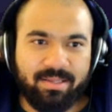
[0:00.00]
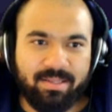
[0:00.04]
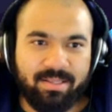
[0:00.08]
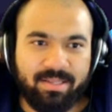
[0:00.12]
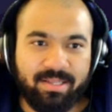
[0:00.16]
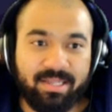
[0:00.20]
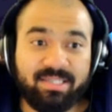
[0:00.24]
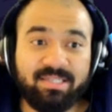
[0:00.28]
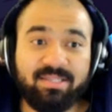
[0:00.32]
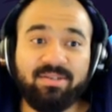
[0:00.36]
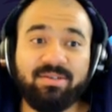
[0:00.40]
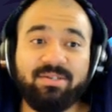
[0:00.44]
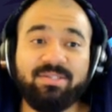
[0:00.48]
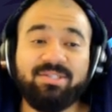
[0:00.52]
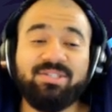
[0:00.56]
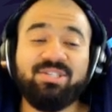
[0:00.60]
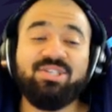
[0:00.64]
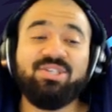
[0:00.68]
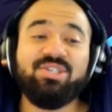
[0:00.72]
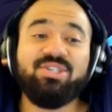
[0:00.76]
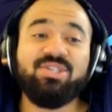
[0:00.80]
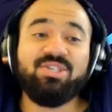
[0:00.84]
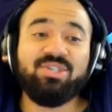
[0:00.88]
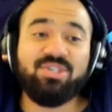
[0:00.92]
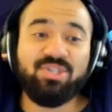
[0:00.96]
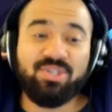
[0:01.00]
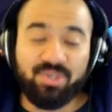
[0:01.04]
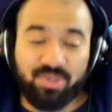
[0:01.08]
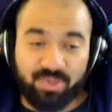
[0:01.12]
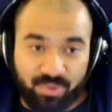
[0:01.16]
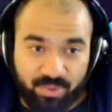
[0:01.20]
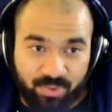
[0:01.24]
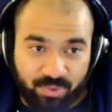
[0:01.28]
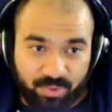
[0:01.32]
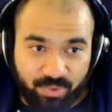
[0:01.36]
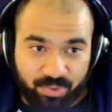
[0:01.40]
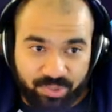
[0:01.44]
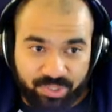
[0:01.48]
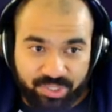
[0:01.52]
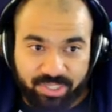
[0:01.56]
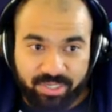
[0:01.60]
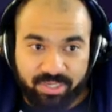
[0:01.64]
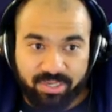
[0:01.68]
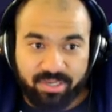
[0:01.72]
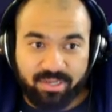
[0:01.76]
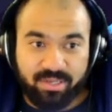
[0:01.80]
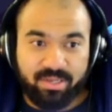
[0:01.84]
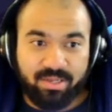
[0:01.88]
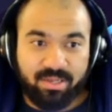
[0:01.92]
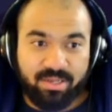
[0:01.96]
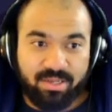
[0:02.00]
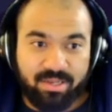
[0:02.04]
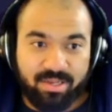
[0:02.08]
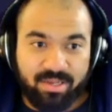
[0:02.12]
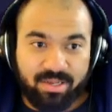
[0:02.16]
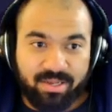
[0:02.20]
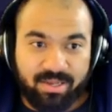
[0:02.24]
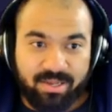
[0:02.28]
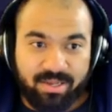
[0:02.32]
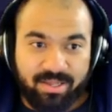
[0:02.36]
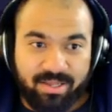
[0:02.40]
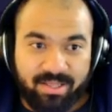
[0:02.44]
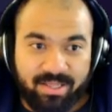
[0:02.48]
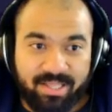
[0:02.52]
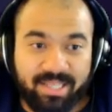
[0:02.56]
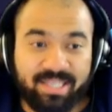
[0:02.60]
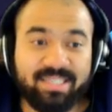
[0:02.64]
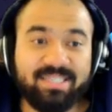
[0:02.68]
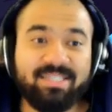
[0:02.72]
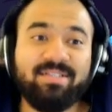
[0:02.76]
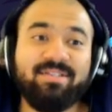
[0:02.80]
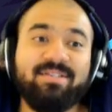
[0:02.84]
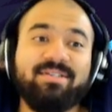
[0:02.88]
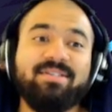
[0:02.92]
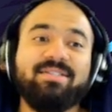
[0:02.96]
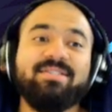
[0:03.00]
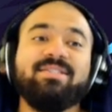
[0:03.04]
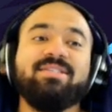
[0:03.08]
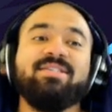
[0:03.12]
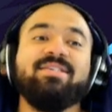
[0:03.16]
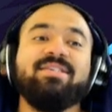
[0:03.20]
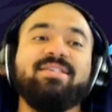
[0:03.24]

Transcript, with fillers: This looks huge. This looks